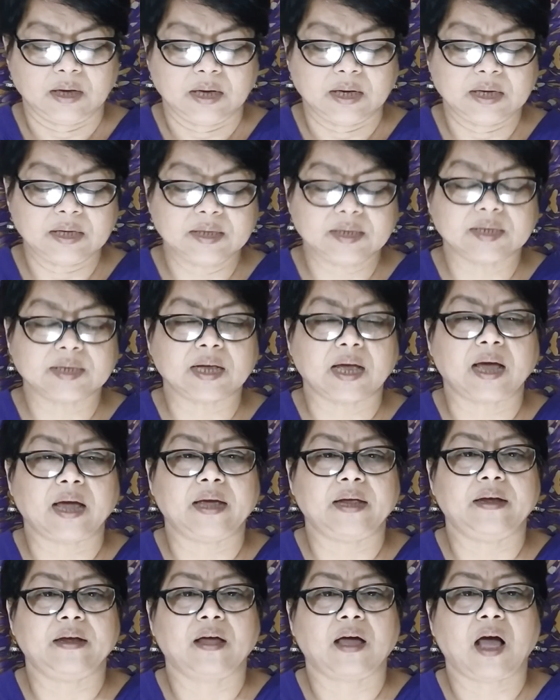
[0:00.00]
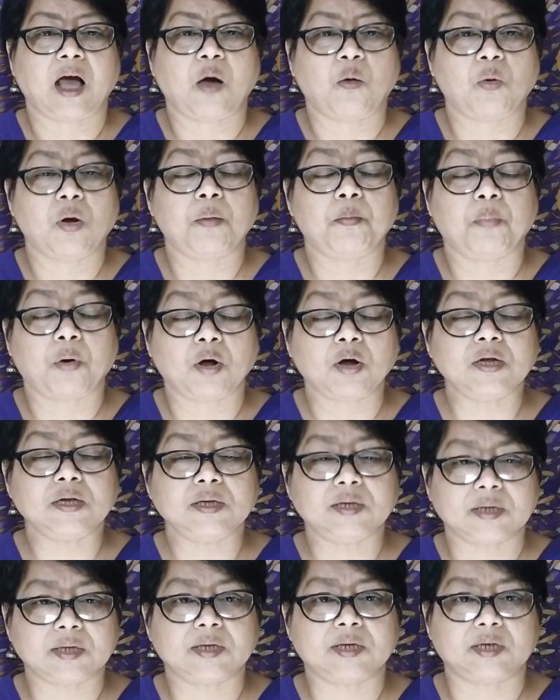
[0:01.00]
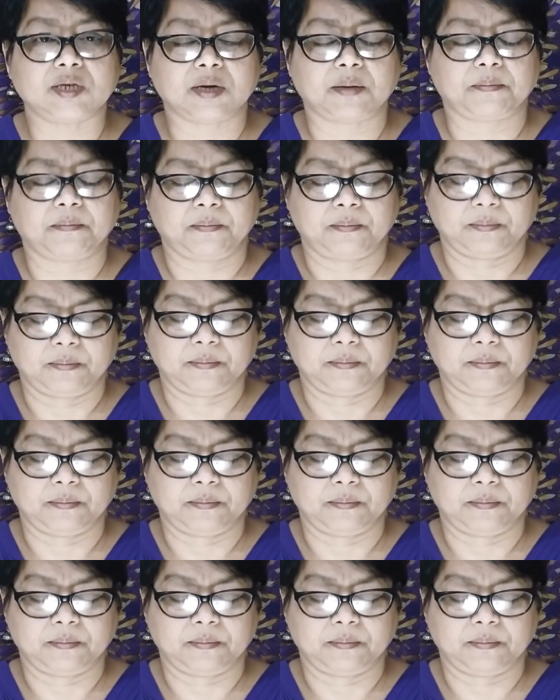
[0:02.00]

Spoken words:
inside our body system,